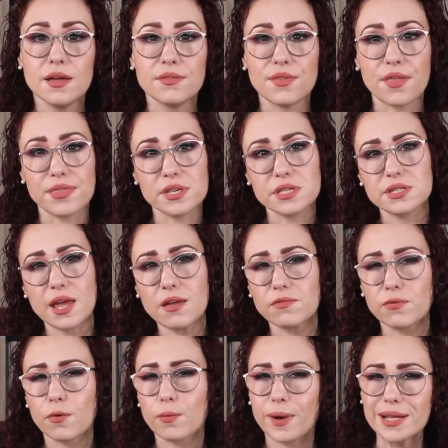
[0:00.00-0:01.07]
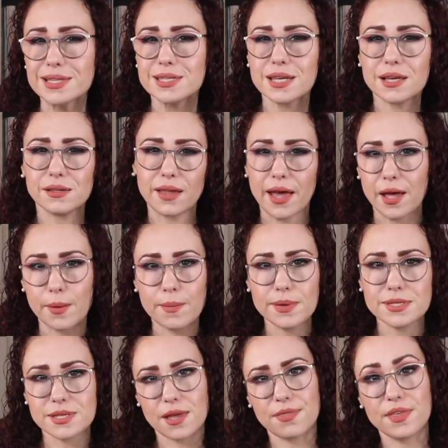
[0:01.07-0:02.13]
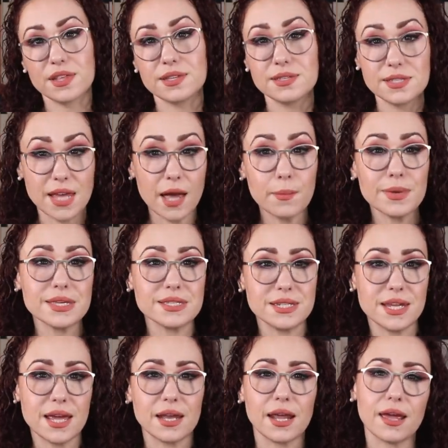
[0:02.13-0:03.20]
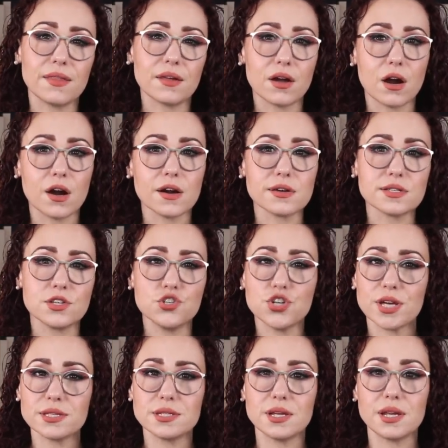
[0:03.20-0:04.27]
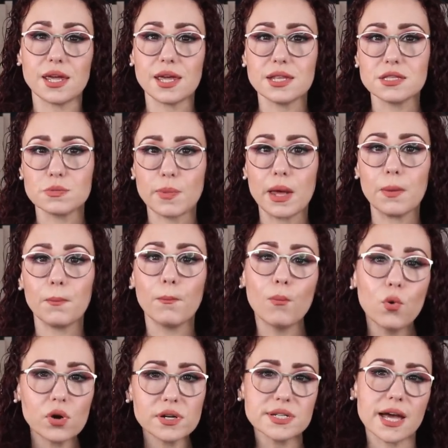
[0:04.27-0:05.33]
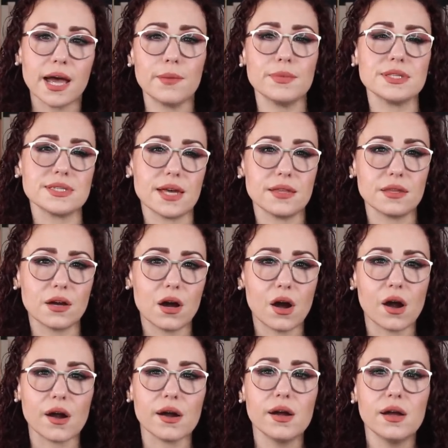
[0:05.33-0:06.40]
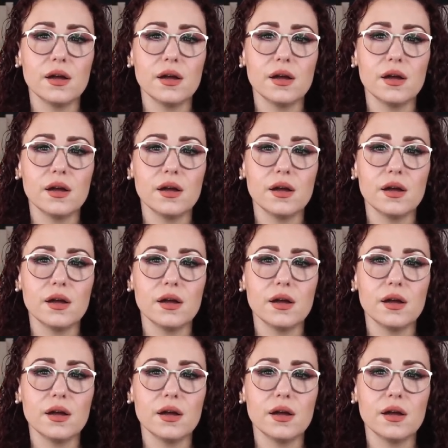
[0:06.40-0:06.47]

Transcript: that the state forensic lab said that Sammy's DNA in the car suggested he'd spent more time inside the car